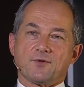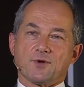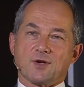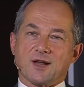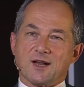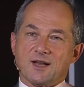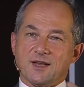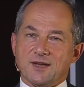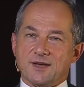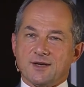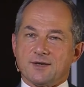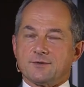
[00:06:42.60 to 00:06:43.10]
to
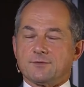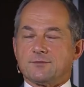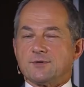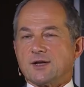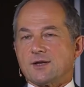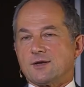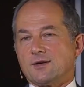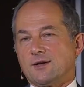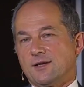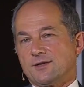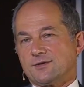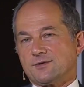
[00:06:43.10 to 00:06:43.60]
have a
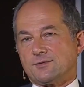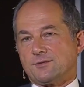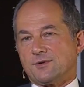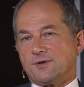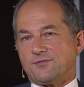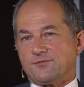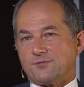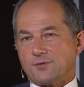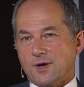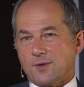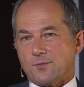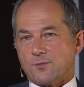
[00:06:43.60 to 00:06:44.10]
clear
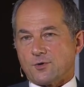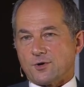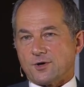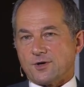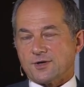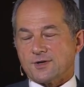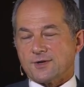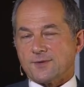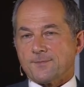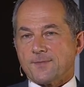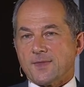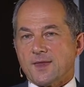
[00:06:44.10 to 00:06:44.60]
regulatory
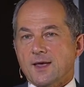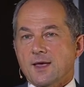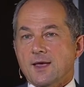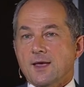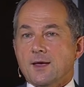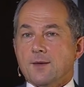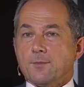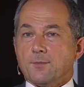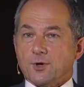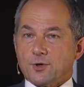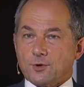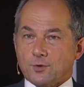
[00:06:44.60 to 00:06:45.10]
framework,
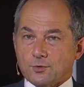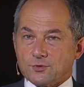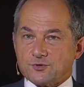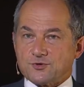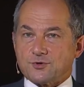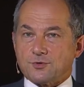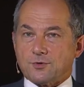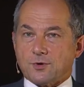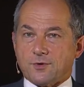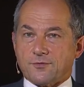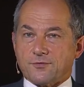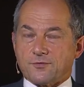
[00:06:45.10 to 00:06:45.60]

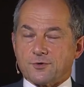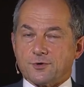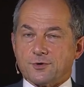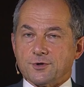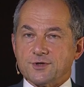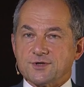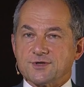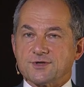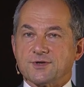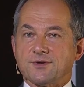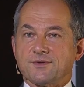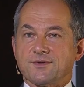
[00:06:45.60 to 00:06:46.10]
but also,
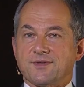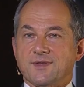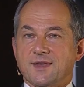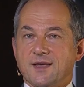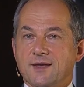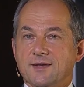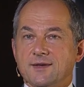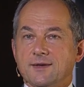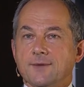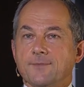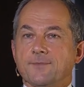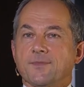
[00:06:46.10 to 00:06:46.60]
of course,
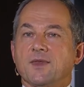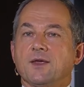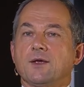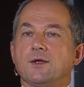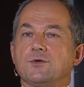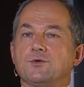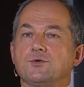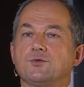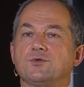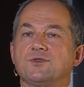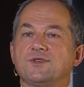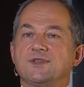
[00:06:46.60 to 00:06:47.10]
then
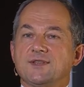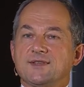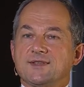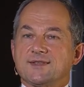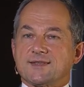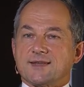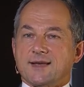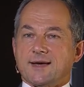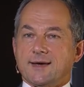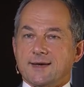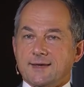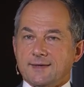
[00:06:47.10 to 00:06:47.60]
to
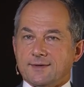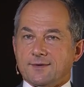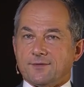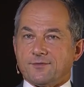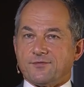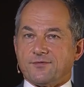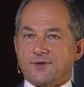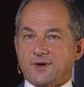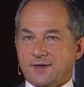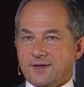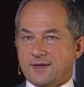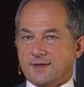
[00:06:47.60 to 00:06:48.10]

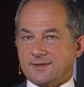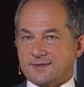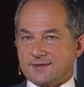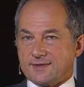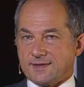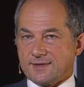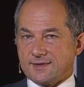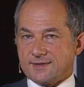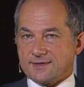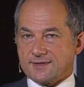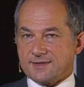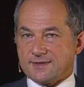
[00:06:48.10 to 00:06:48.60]
design
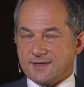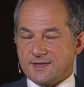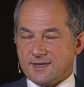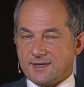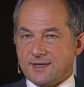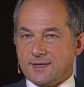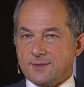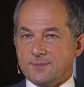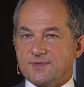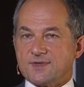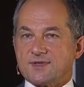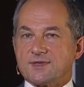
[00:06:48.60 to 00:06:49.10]
financing
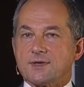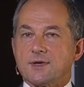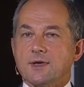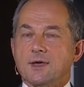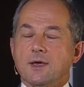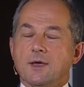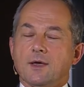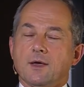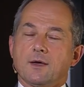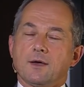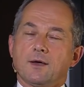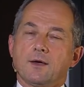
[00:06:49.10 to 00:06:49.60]

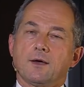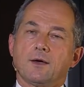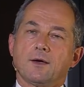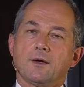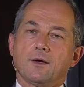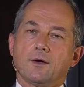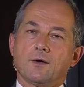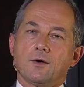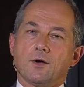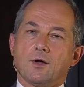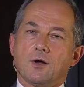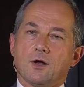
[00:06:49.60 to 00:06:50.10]
schemes,
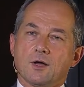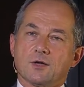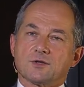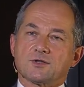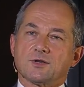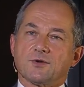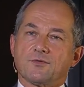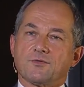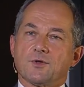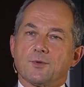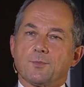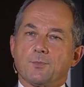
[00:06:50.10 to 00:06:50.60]

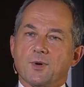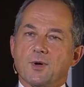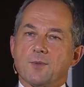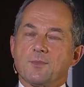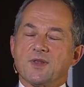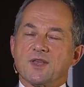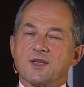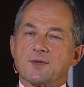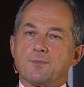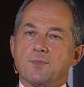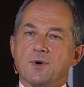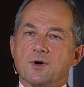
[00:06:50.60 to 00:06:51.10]
a lot of
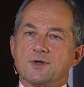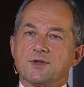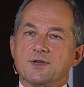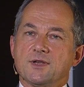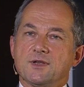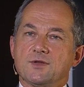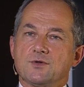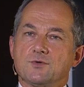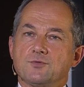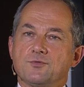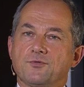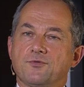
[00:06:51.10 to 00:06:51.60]
the public
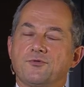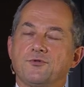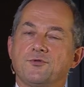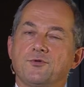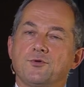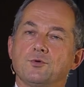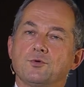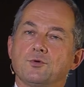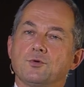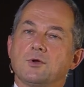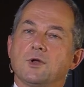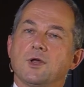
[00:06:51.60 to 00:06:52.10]
money
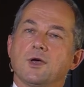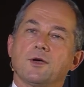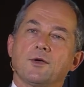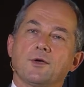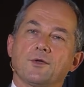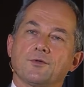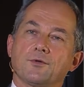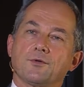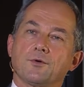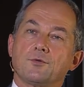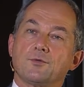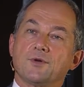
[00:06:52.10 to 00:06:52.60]
to
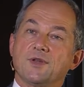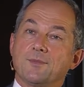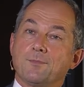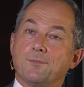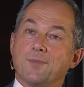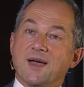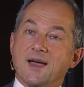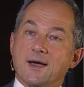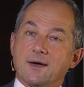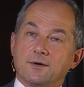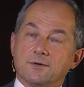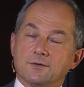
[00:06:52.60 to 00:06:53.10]
fuel the
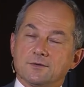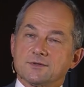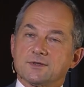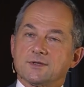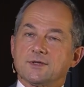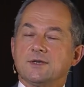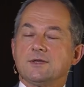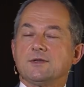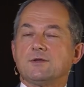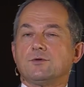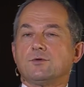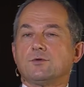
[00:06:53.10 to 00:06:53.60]

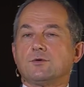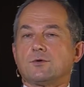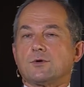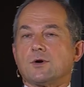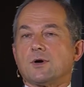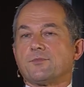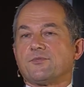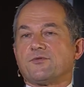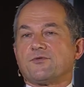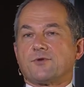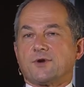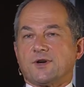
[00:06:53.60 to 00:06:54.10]
rebound in
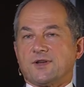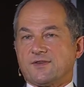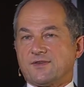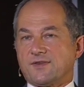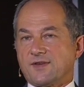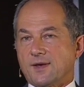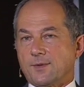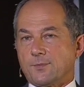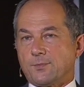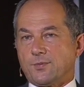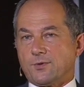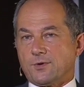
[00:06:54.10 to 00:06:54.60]
Europe,
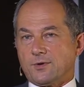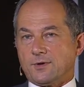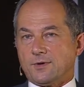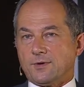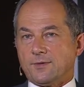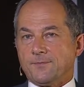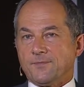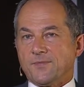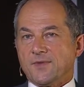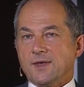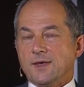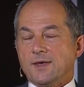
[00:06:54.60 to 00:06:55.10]
for
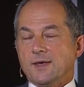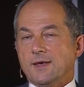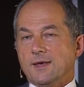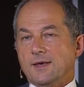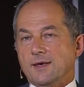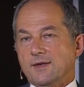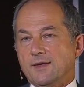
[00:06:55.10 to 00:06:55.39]
example,